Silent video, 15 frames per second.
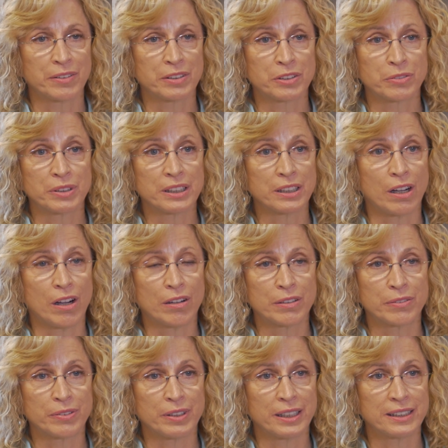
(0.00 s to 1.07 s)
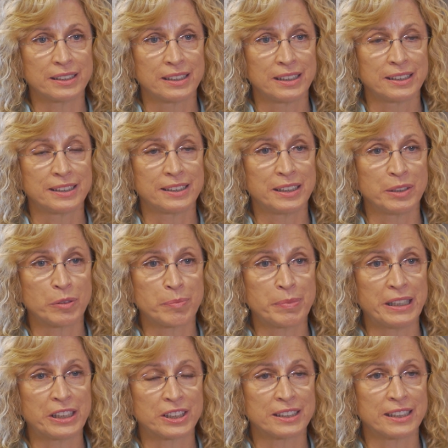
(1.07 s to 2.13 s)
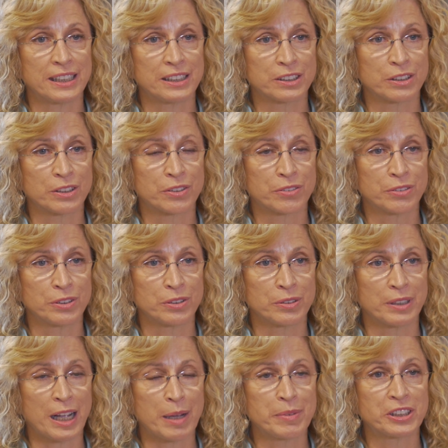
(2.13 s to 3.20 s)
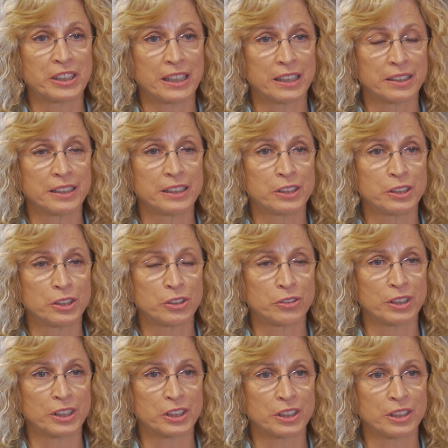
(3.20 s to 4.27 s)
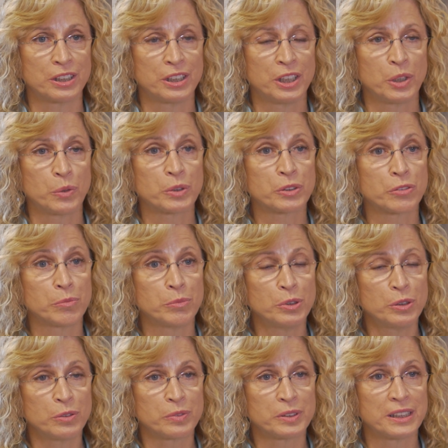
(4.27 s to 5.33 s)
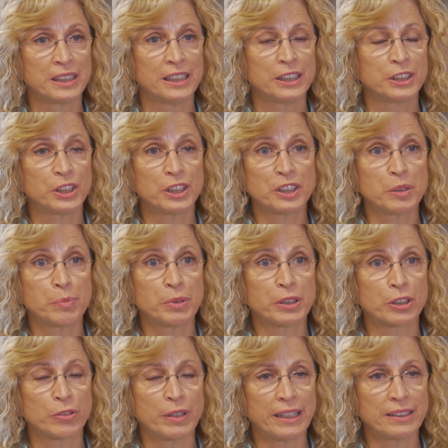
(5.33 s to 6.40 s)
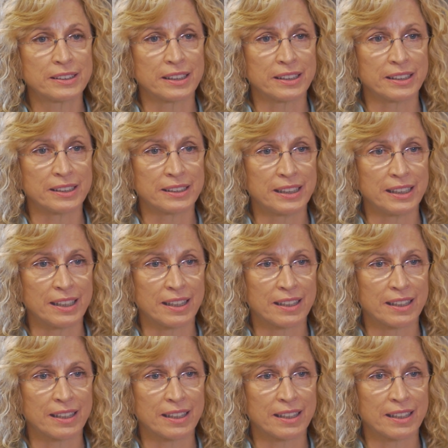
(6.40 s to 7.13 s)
was really horrified to see what patients had to go through, how much healthy tooth structure was removed just to put crowns on their teeth.